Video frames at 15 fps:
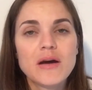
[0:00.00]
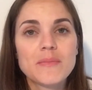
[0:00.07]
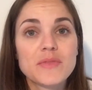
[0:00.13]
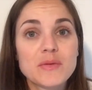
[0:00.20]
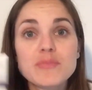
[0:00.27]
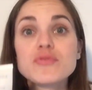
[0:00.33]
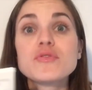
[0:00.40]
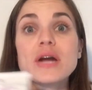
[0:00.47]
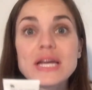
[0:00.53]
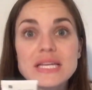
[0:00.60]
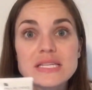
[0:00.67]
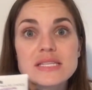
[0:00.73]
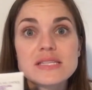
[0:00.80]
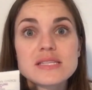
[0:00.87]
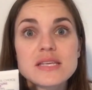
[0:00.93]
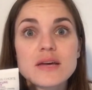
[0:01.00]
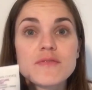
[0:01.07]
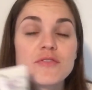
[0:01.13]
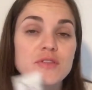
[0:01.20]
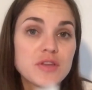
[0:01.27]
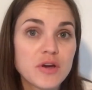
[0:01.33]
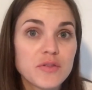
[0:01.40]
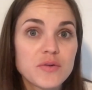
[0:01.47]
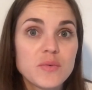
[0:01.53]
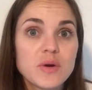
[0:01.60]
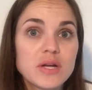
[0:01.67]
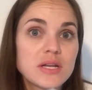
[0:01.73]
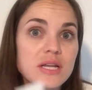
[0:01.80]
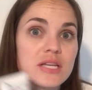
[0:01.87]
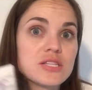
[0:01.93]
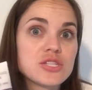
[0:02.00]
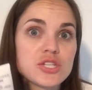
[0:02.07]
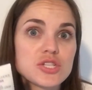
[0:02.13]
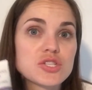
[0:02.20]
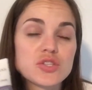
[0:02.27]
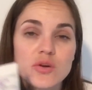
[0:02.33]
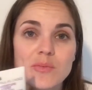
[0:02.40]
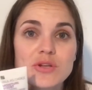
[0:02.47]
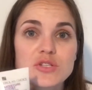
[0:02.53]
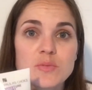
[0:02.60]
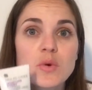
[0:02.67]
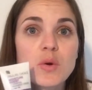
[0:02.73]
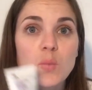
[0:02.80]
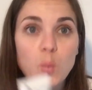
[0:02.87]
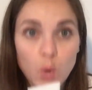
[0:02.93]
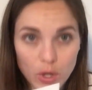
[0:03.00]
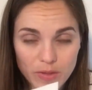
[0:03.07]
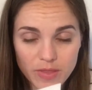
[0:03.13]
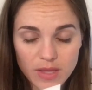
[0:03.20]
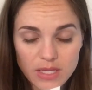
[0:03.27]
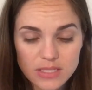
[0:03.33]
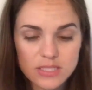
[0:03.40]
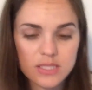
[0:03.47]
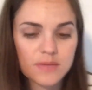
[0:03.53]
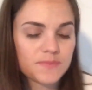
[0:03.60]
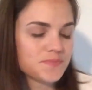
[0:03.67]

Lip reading: the price for the other one is just so much more worth it.